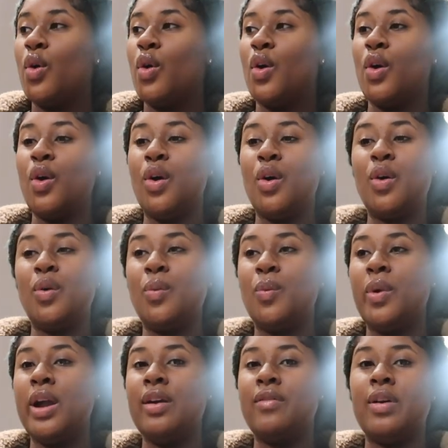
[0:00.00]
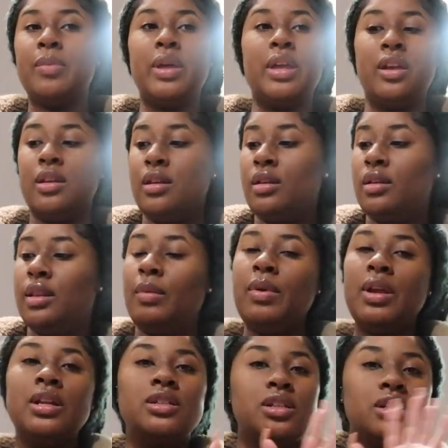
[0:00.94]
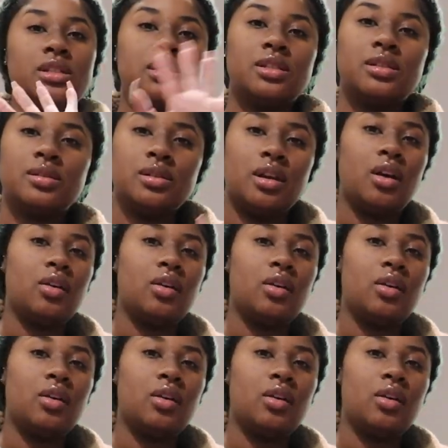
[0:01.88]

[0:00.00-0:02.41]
Girl, where have I been? Let me just,